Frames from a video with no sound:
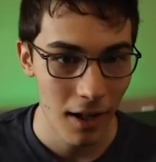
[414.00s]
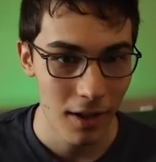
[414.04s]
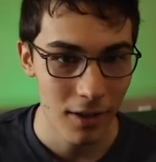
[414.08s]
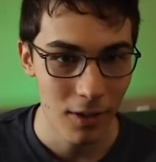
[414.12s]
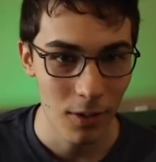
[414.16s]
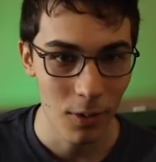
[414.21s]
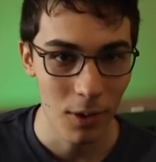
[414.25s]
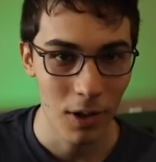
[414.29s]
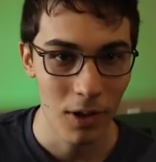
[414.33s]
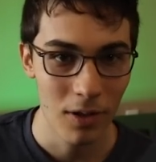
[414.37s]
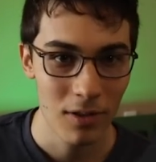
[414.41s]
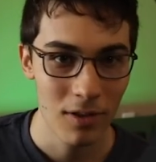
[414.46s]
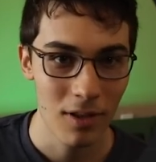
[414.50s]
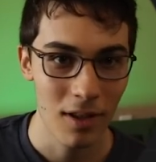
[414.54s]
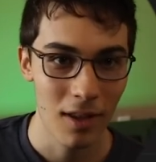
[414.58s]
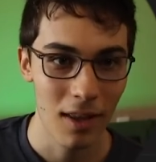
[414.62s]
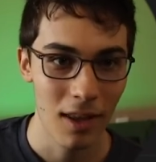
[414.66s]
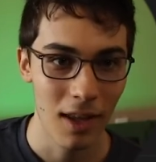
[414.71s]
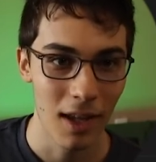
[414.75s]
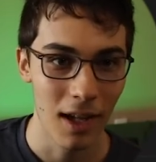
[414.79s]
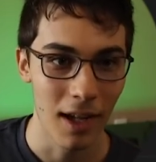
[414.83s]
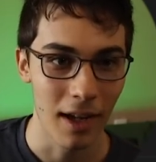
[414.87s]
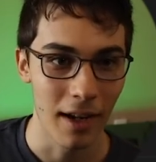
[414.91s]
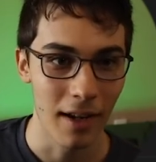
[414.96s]
And so here's
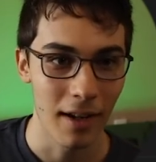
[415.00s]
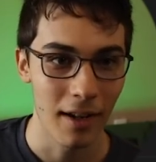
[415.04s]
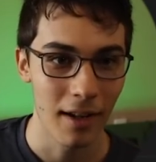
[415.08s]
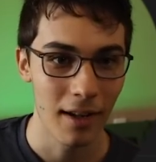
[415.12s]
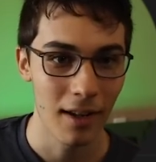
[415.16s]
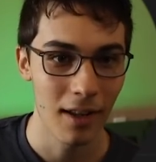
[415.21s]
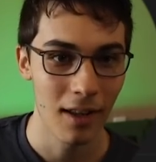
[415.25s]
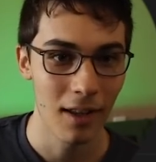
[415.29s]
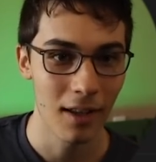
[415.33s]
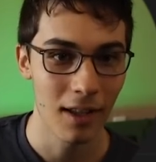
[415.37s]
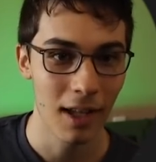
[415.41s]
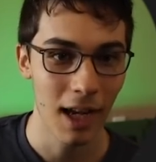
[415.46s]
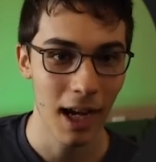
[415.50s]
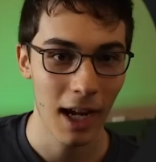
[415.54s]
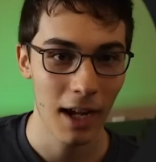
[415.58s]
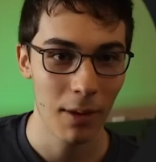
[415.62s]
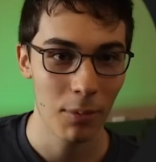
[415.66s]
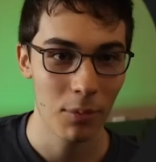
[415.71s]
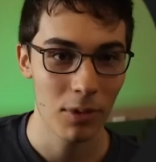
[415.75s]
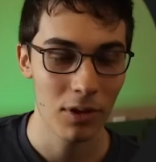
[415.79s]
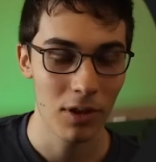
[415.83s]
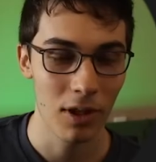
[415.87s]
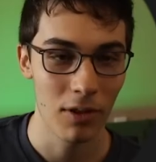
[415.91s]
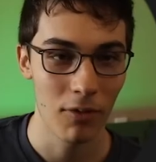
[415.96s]
the thing. In
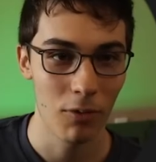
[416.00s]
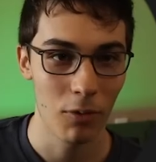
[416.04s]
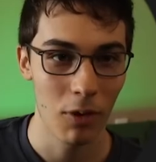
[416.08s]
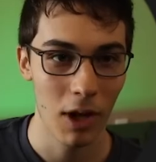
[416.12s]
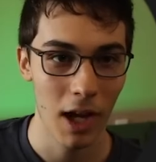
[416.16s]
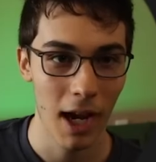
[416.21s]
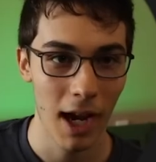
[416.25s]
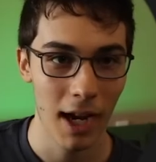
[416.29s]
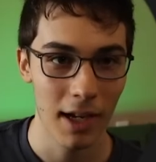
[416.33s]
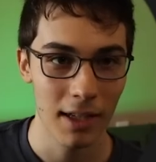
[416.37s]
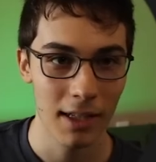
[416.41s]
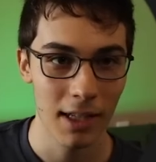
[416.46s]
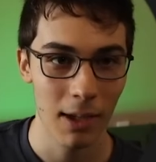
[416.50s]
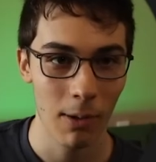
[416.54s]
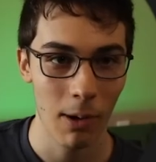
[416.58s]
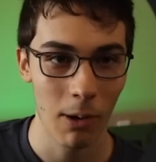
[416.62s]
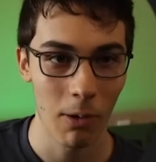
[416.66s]
types in React,